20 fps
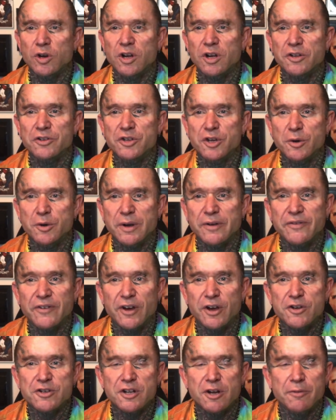on
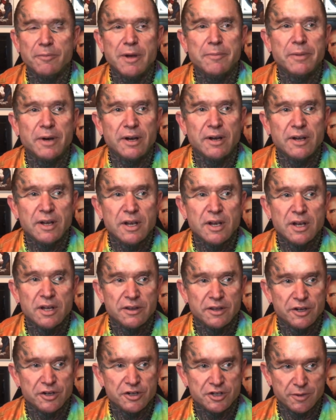ufos i remember
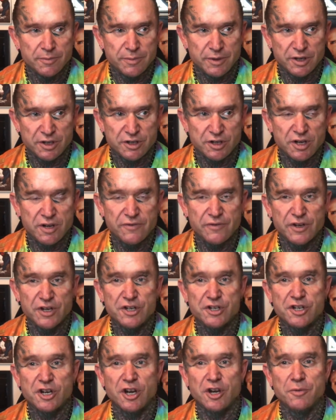there used to be a tv
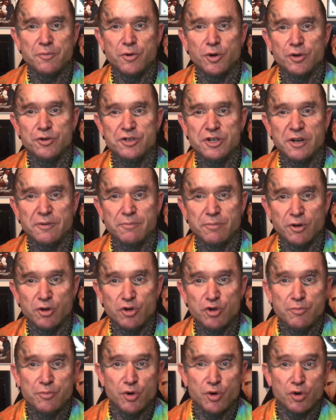show project
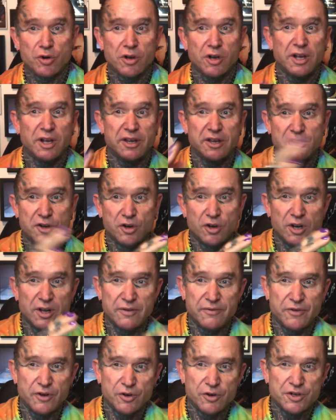blue book like an early
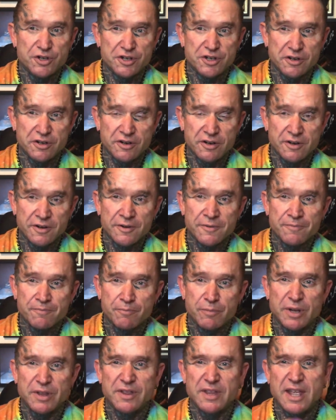version yeah
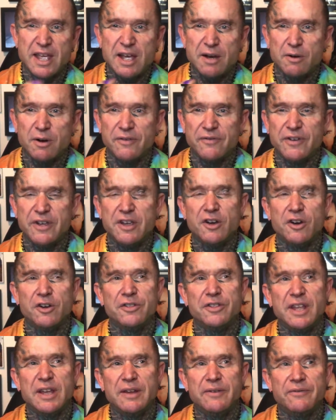but now i think
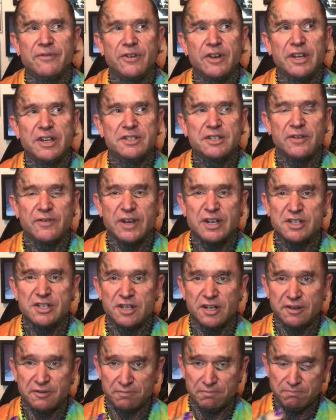on netflix they've actually